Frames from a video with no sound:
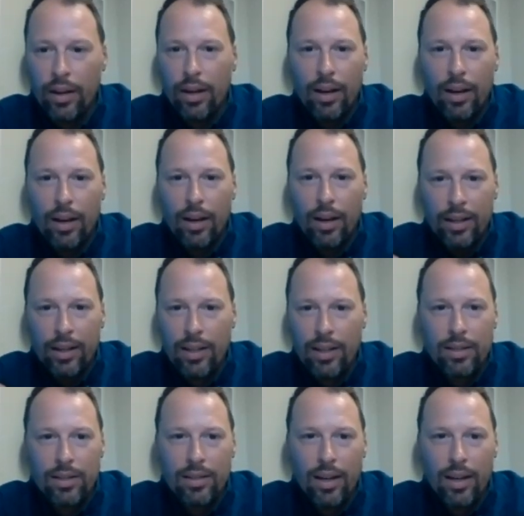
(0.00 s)
But like
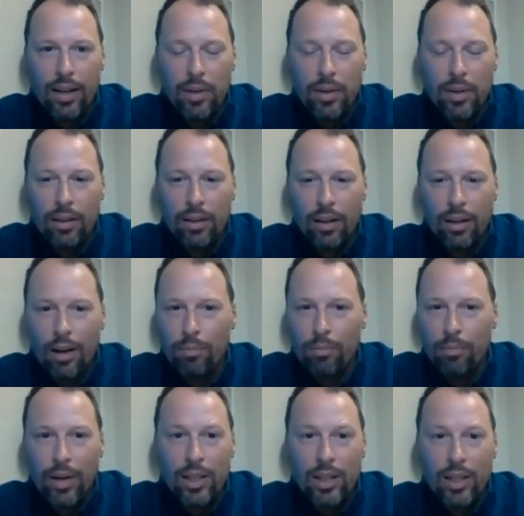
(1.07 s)
Stacy said, I mean, our best